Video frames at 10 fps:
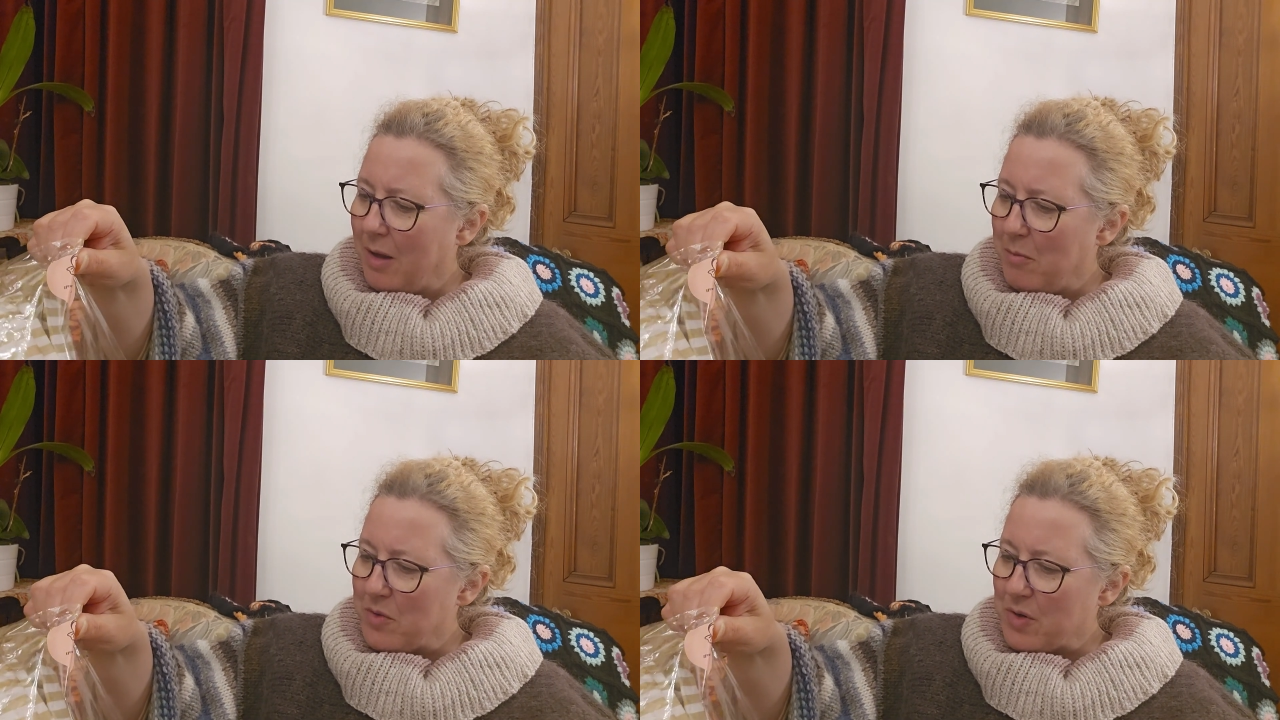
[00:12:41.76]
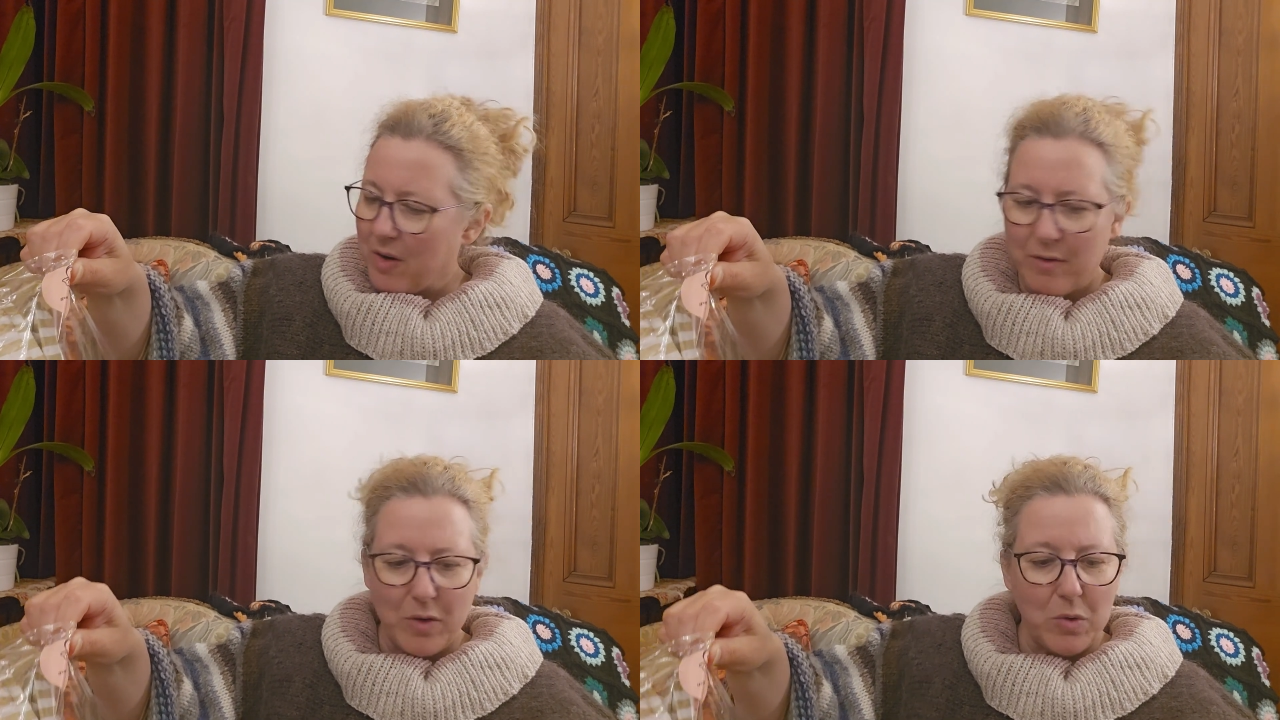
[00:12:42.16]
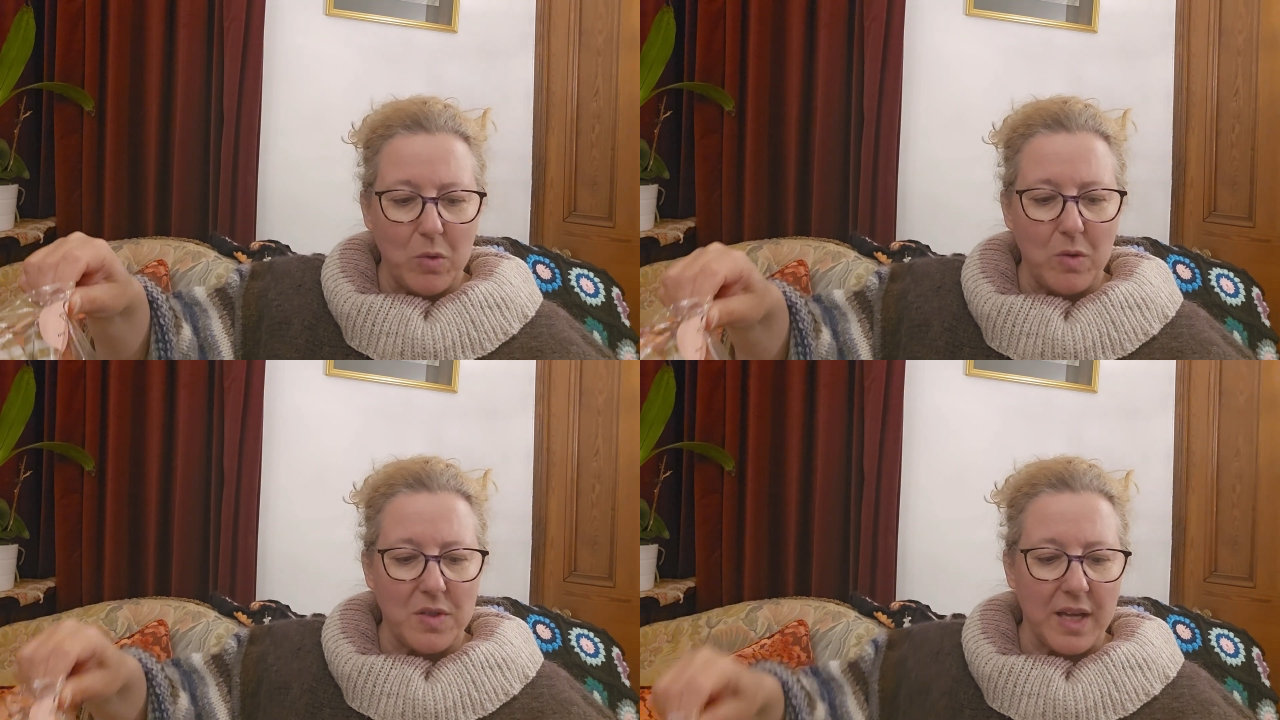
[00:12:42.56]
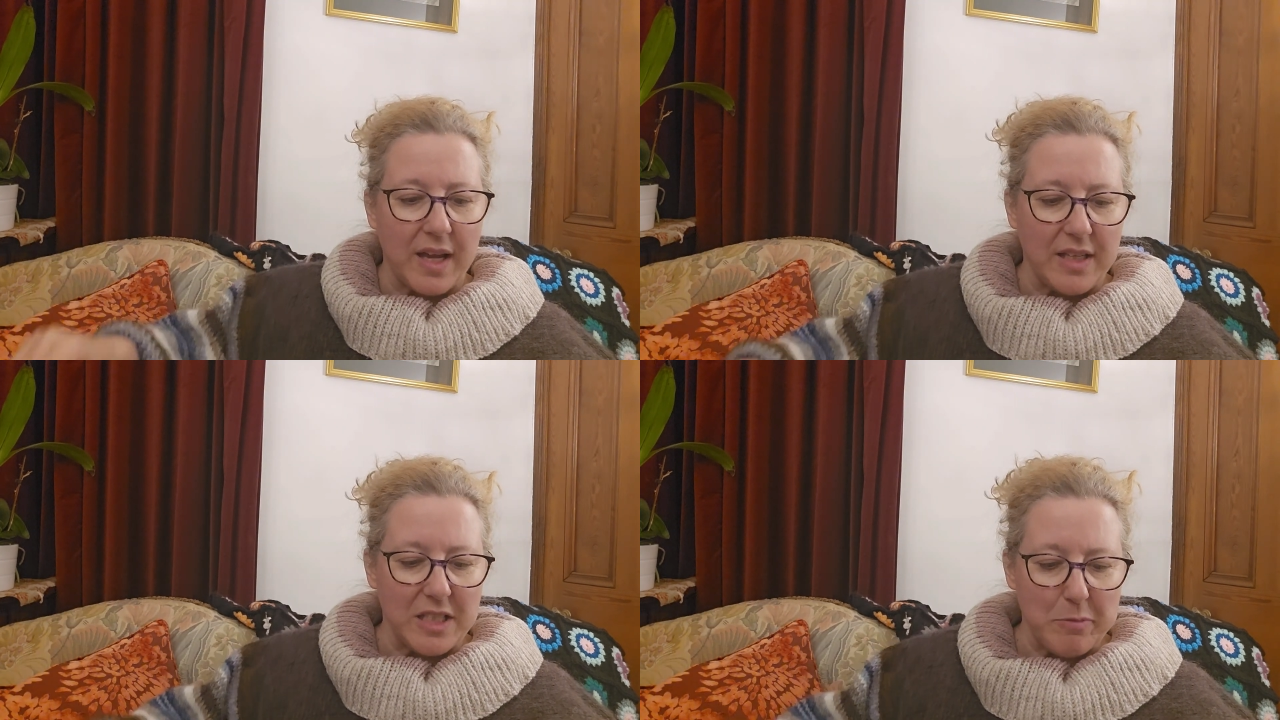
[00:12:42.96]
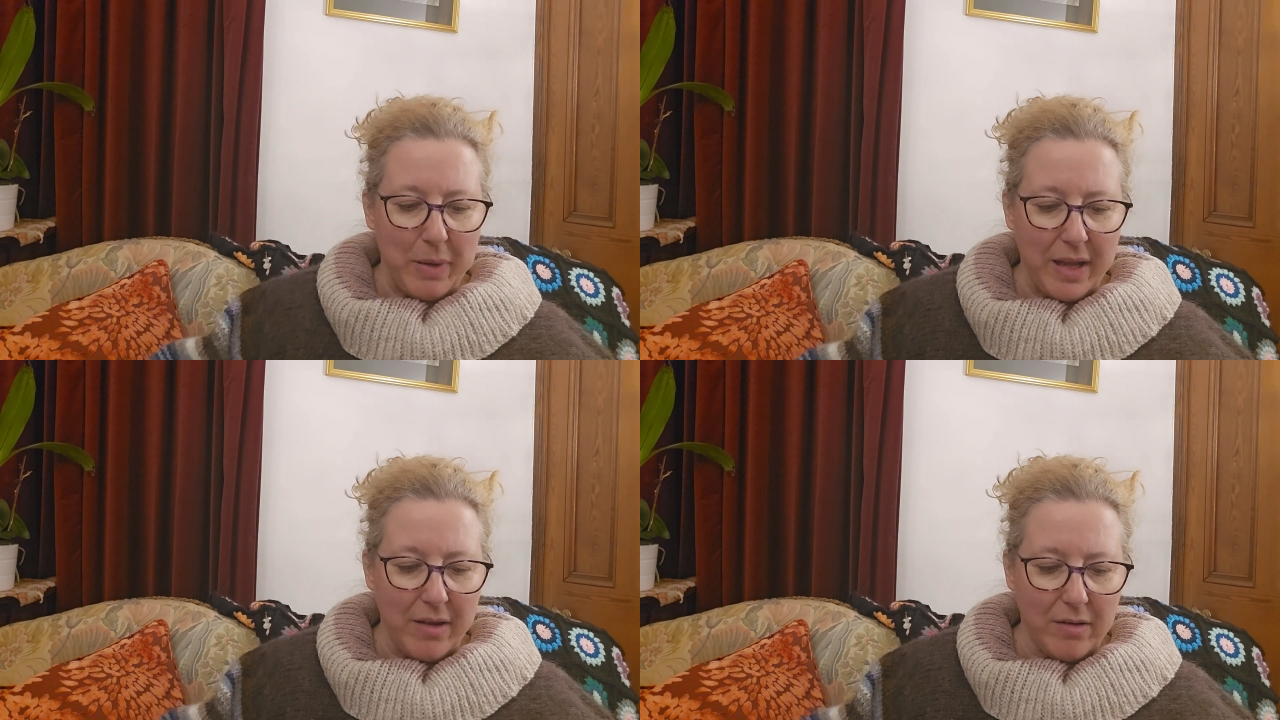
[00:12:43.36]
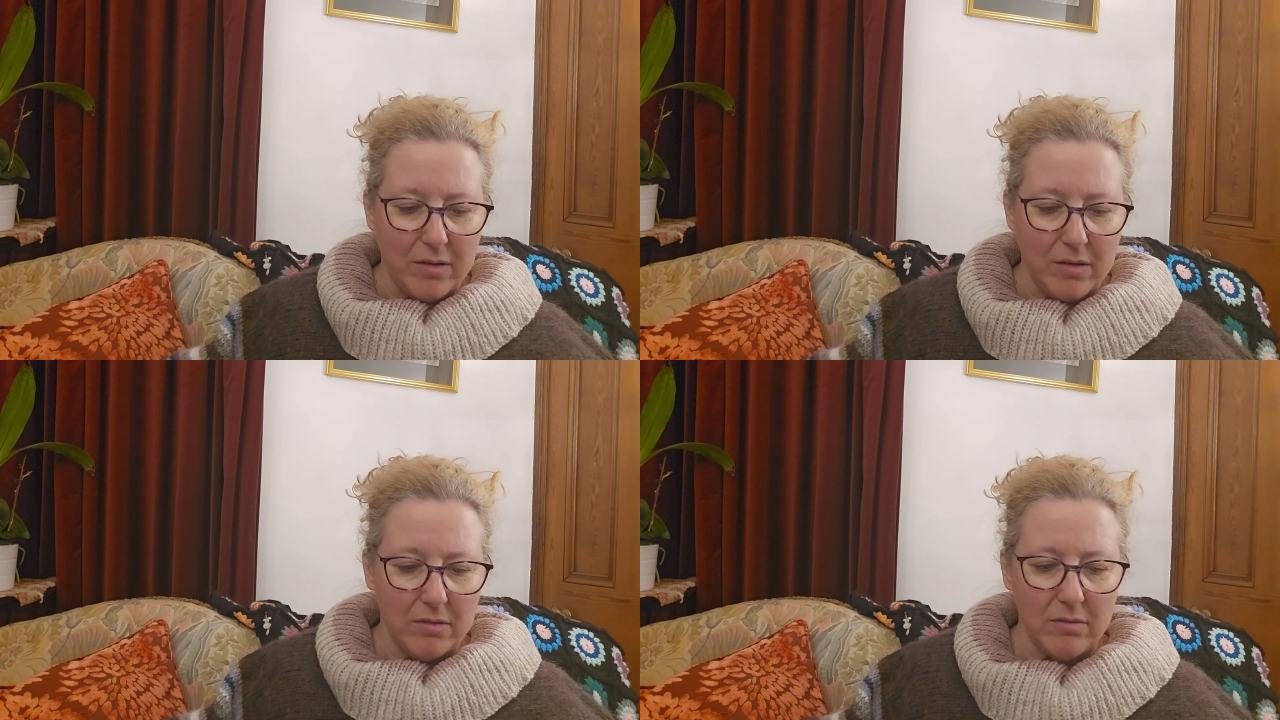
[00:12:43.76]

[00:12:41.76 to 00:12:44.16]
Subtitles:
Sort of gold and pale.